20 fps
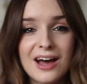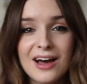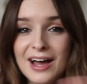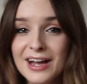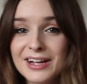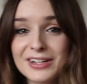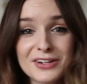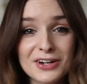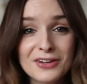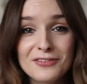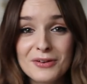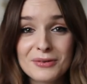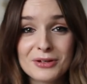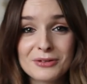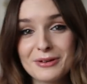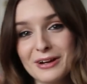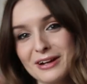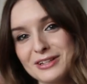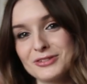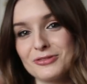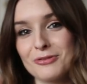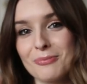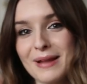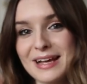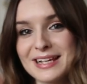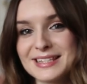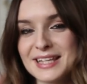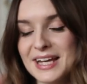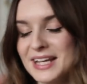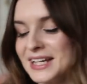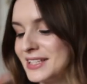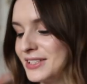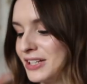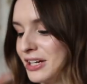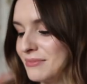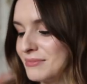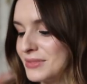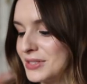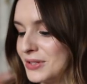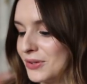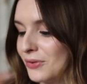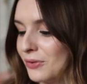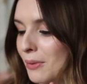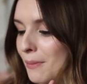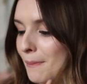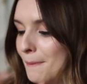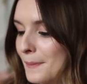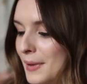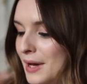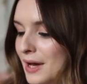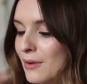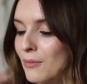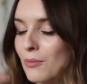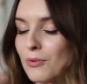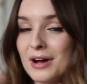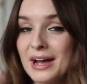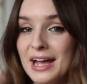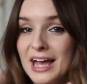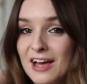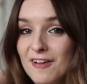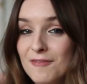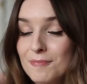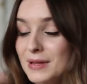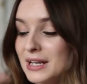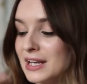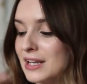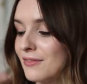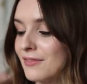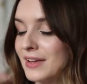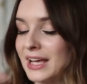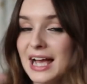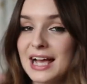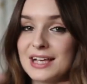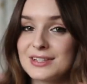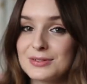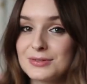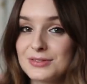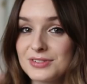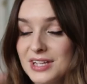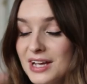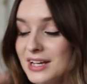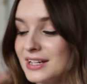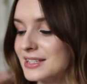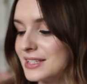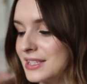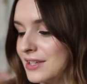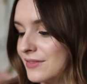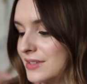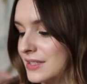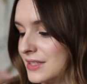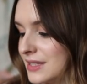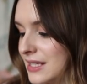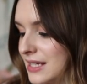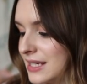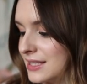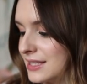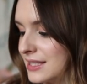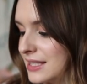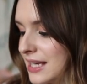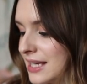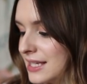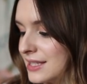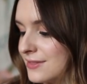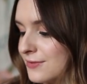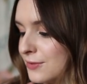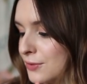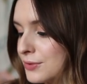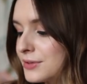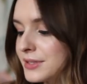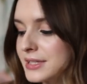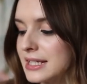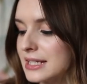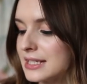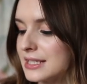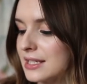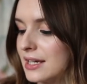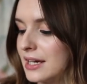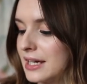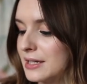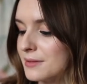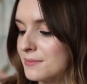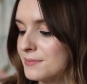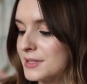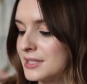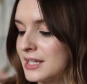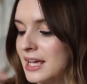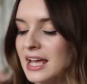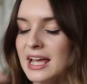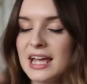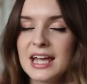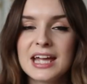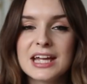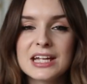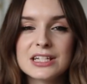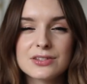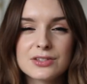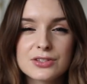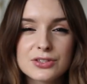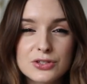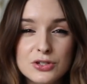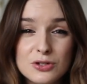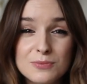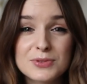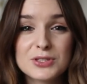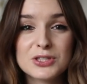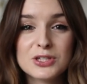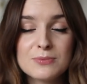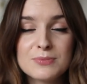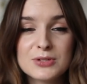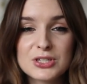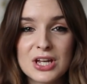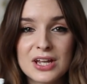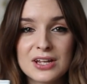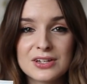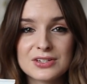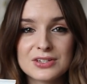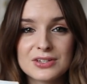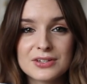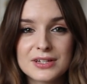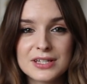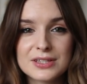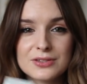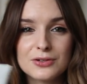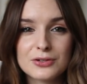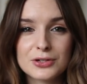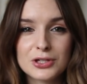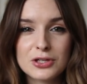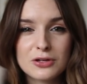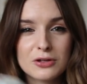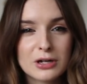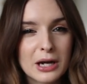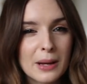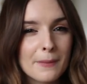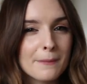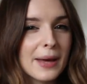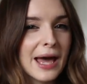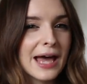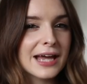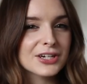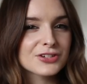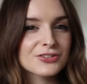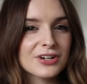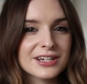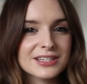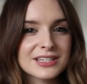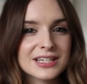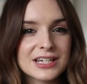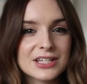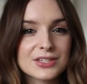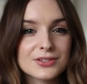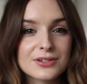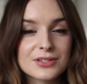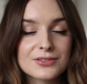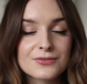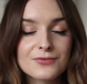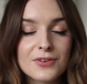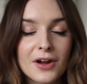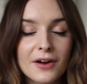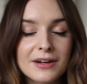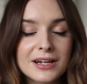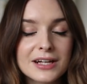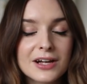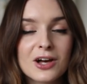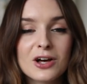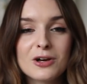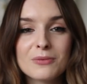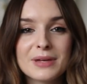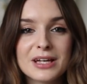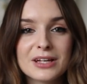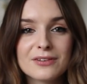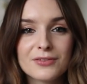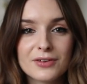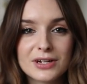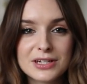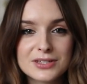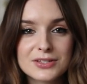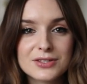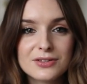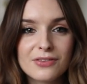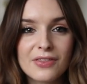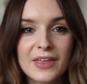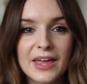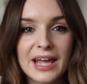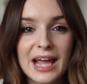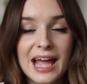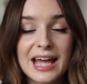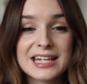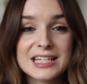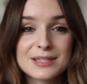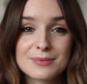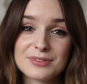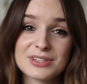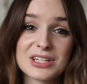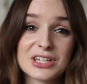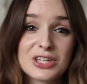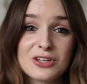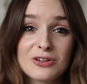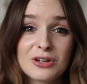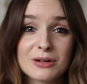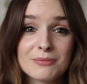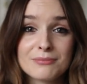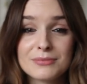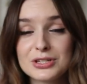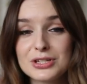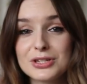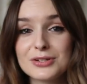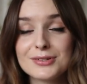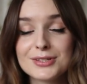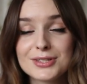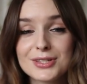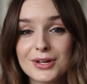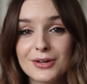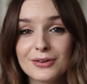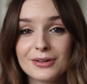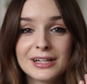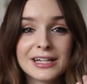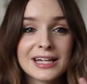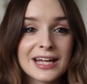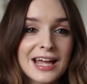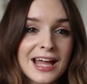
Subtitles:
I don't know if I'm going to be able to replace that anytime soon. But what I have been loving as an alternative is this. It's for all skin types. It's super, super gentle. It's got cucumber extract in it, so it's very calming, very soothing, and it smells like cucumber too. So